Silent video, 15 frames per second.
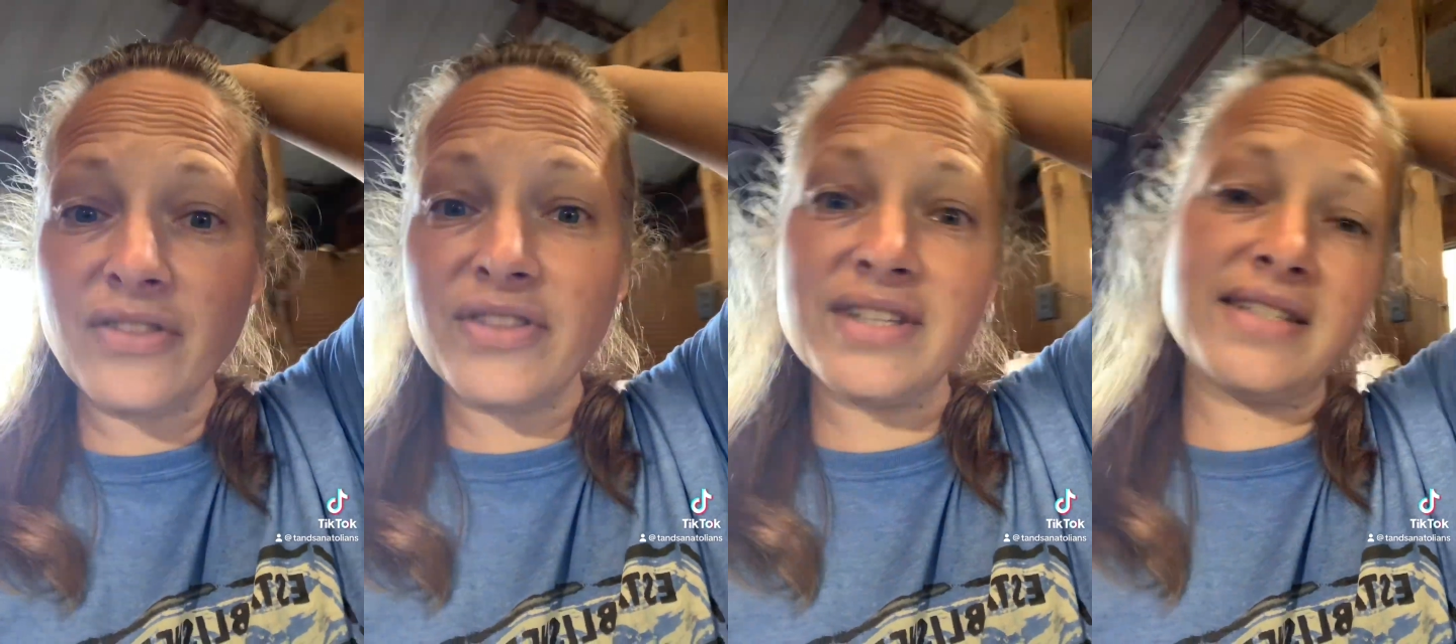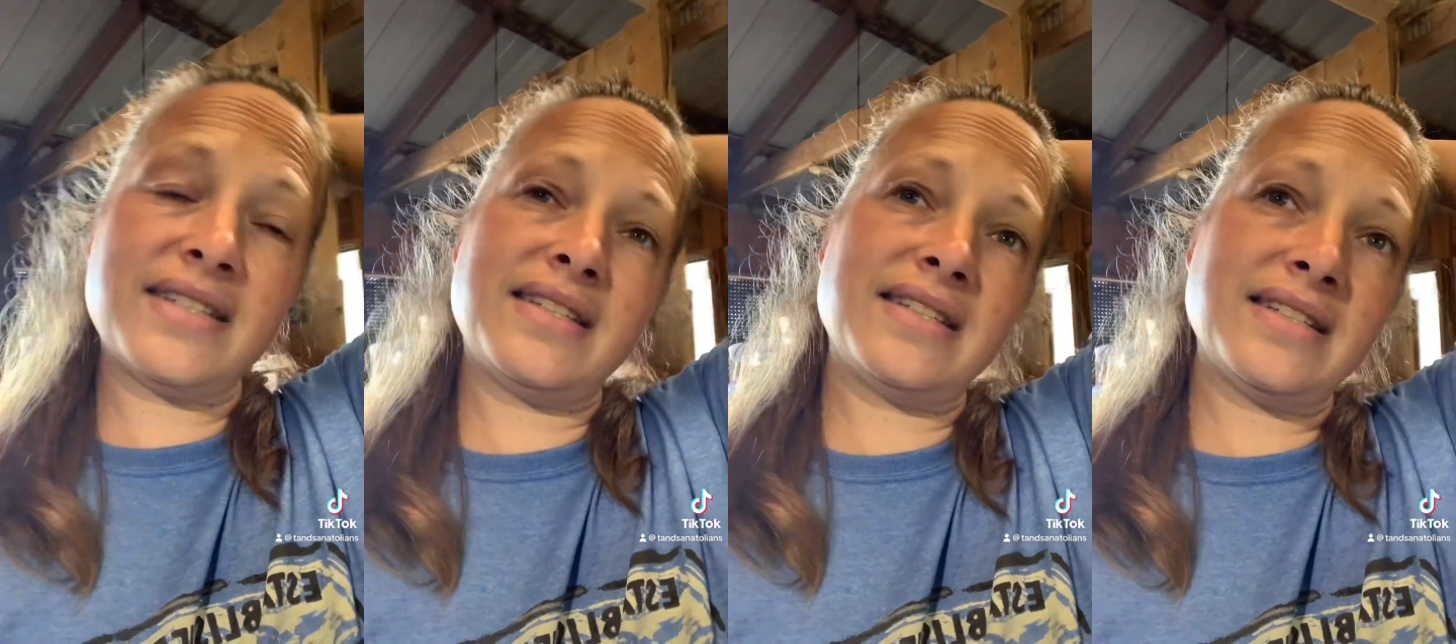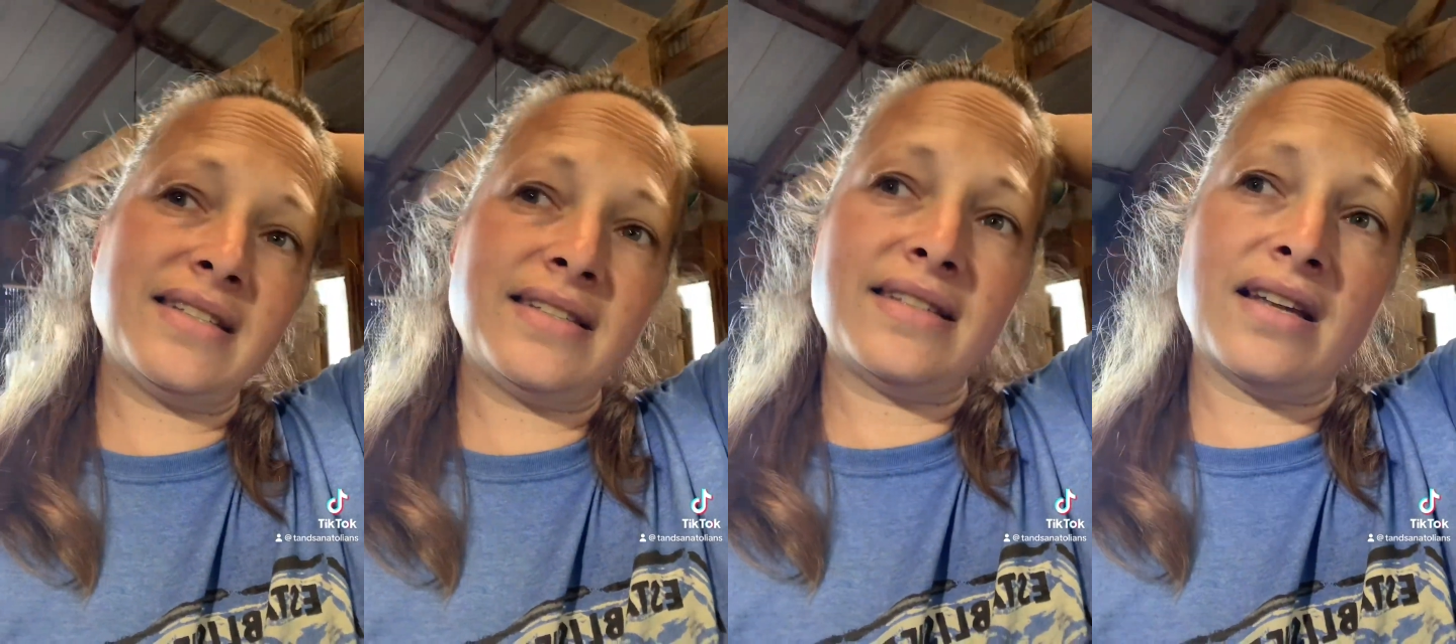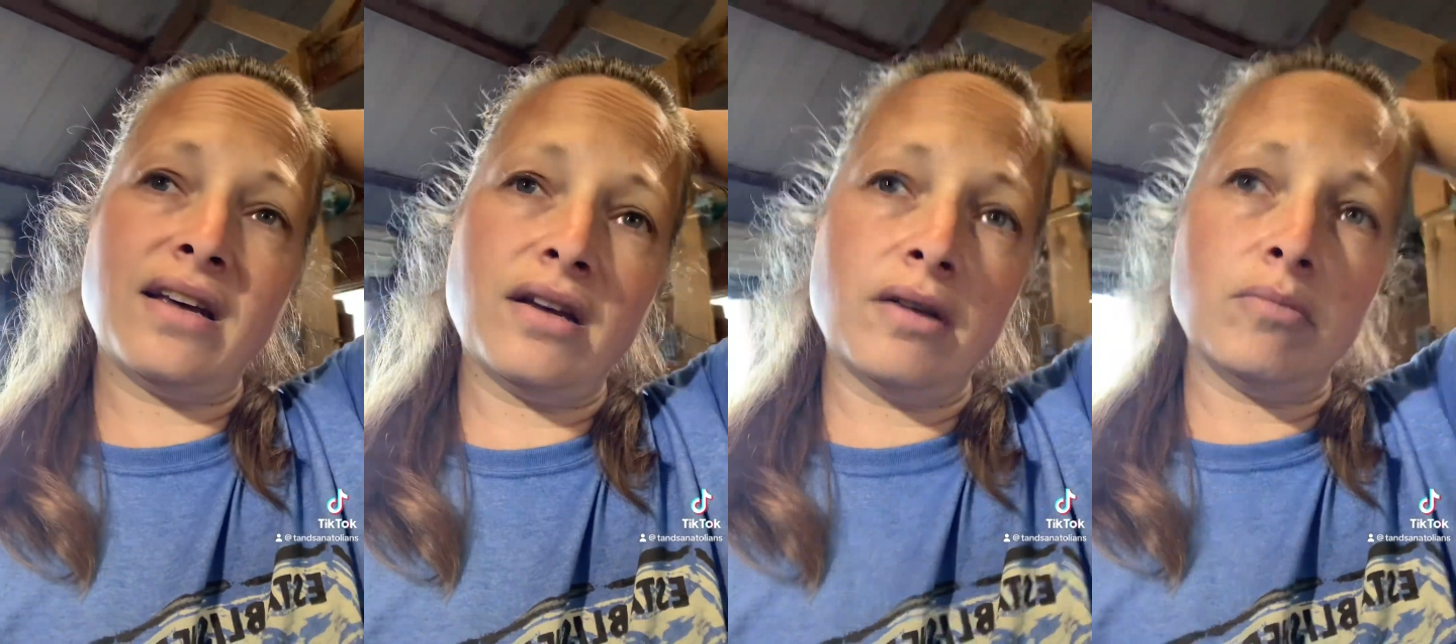this is
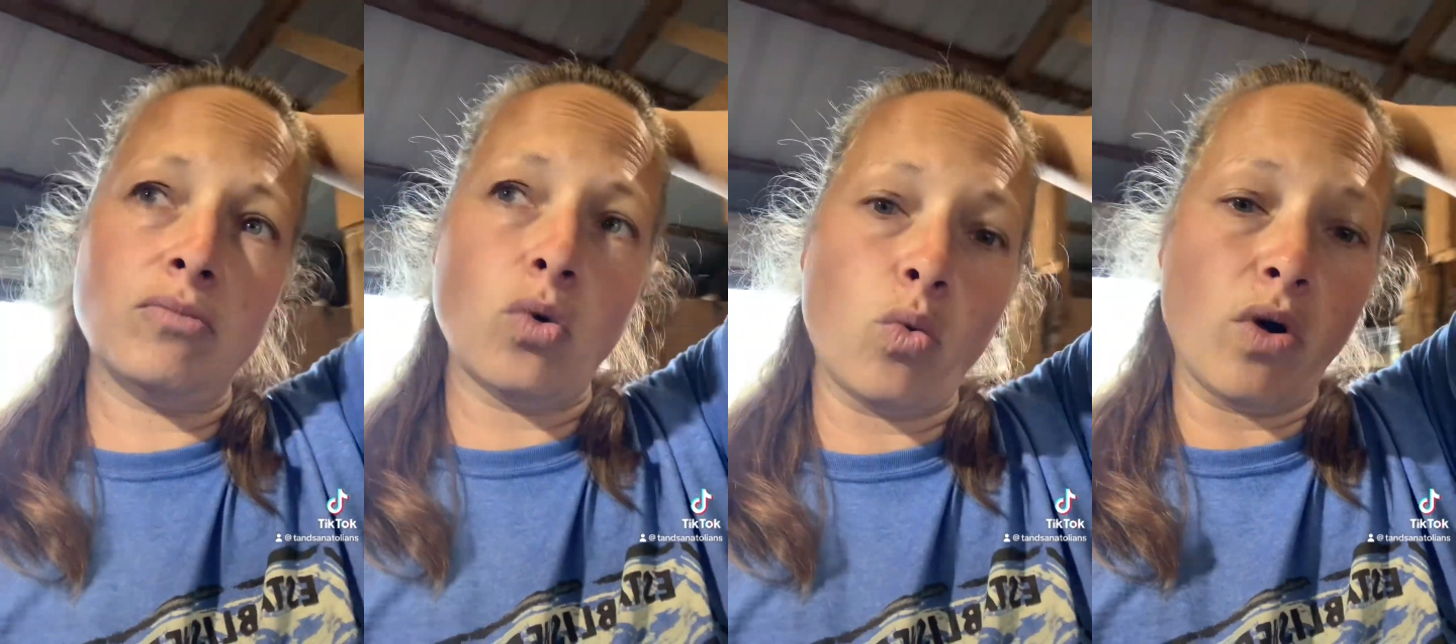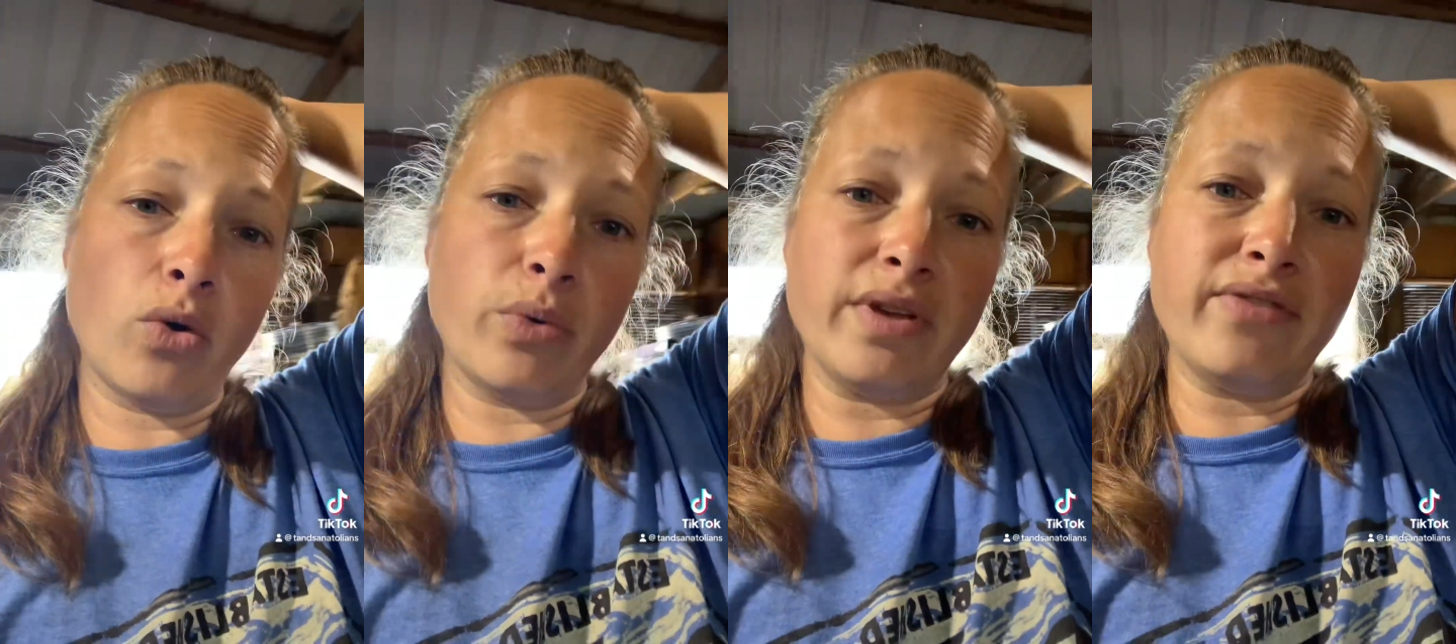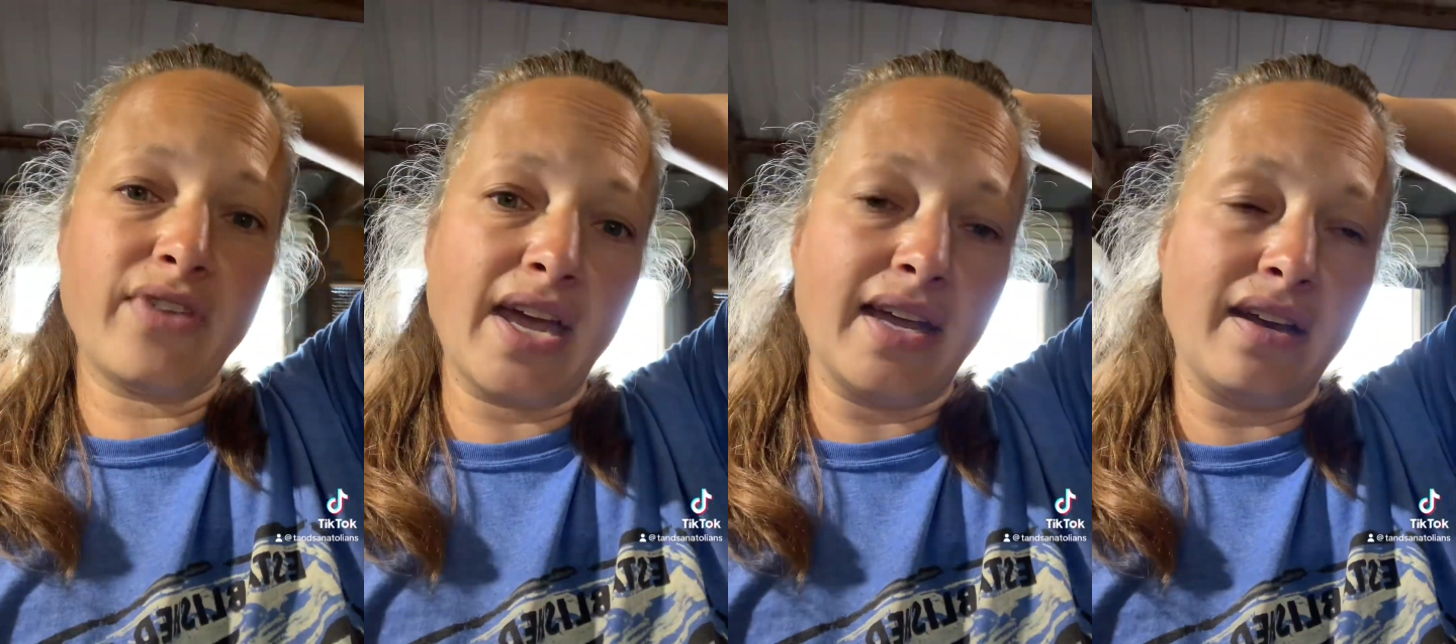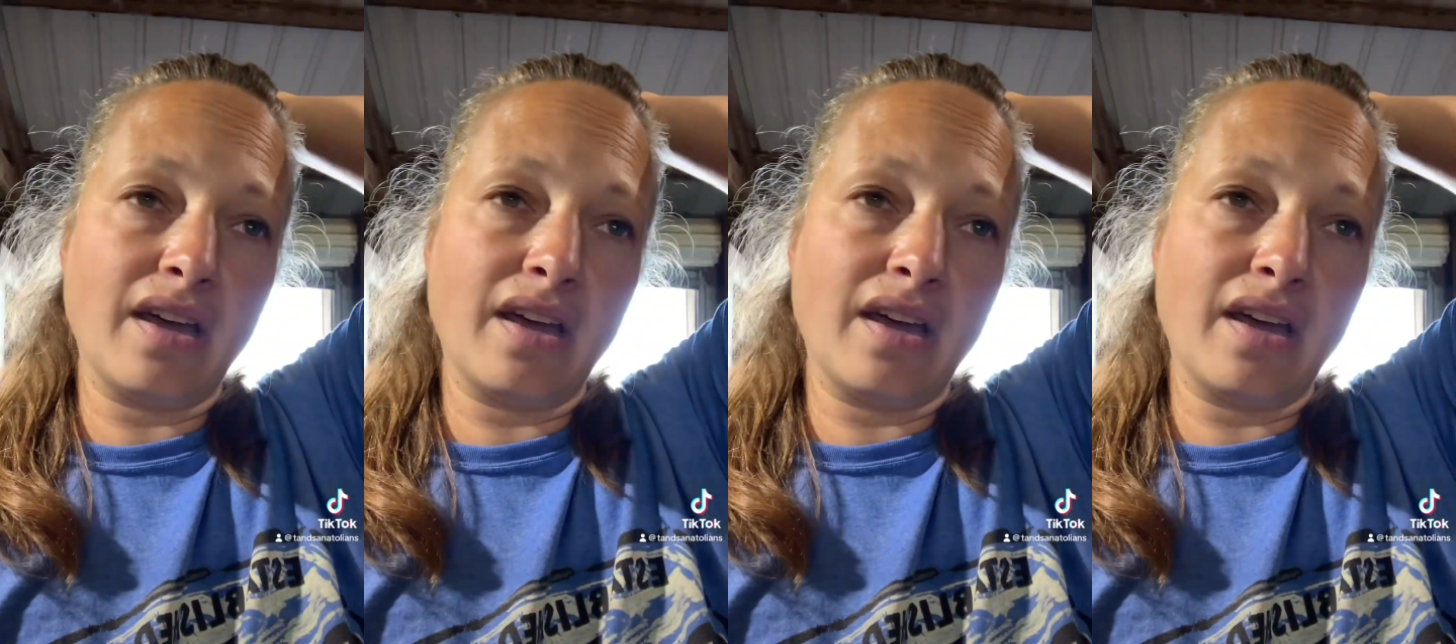what we've kind of